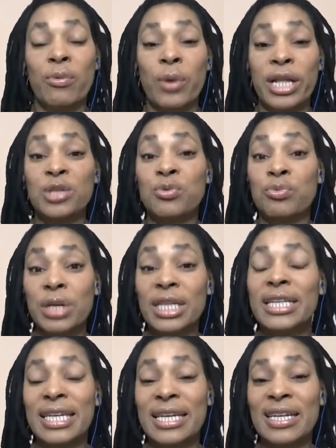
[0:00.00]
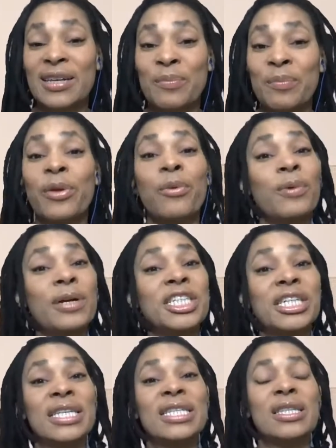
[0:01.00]
it's really needed, which
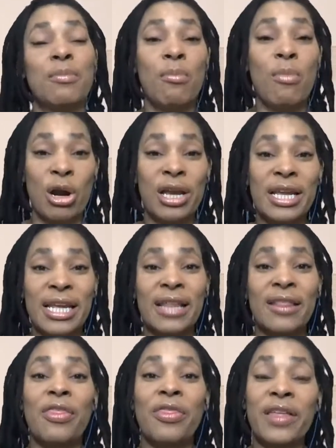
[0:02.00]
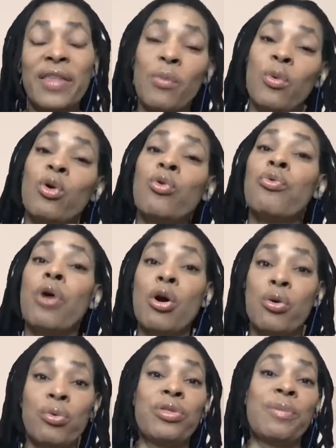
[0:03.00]
is the marketing, the thing that will
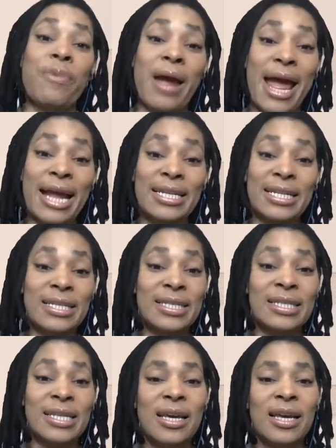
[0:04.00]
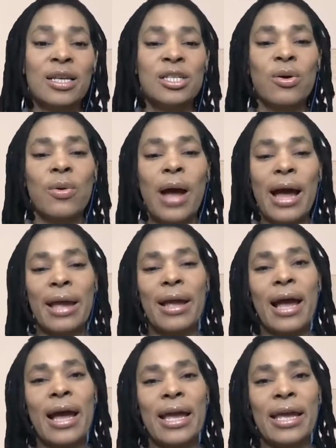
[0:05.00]
grow the practice. So
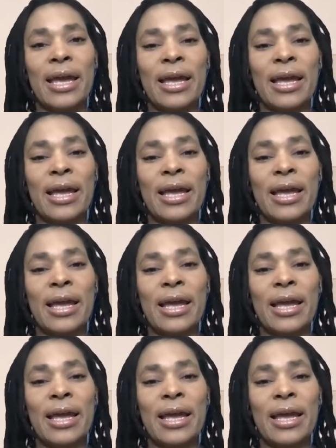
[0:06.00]
invite